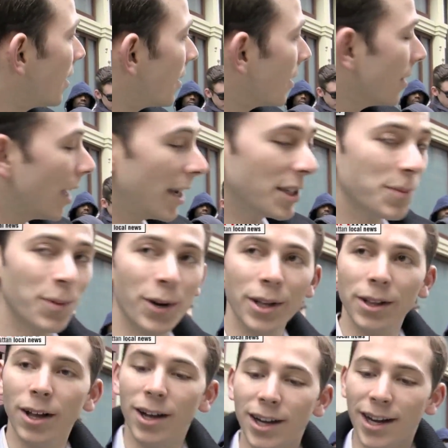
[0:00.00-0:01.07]
The line's pretty
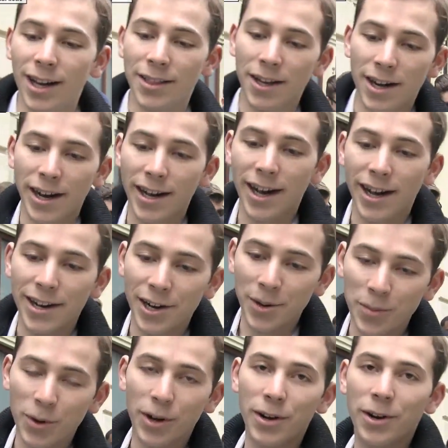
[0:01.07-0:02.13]
long. I thought I got here
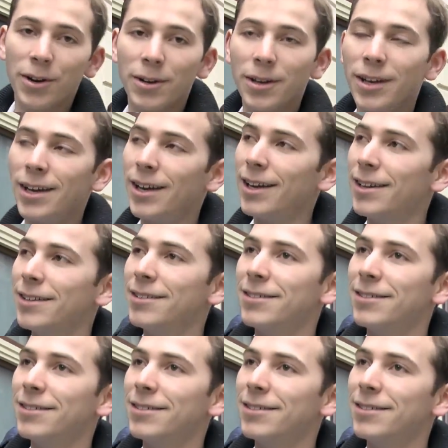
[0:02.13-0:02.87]
pretty early at